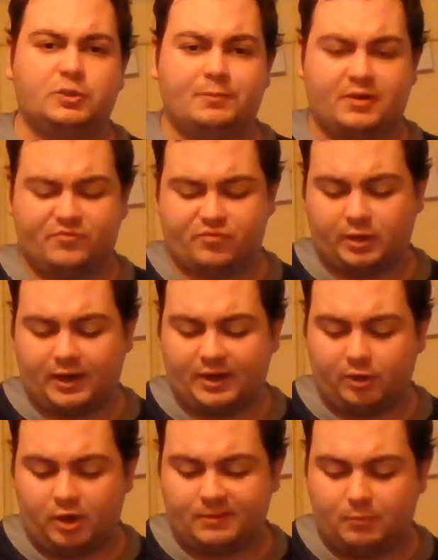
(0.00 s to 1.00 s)
Should be a Friday
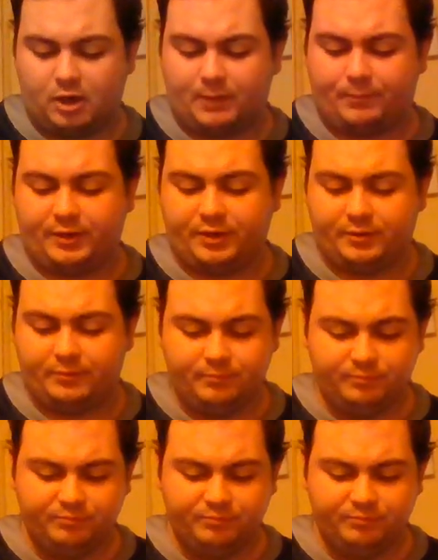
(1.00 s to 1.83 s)
night, in my opinion.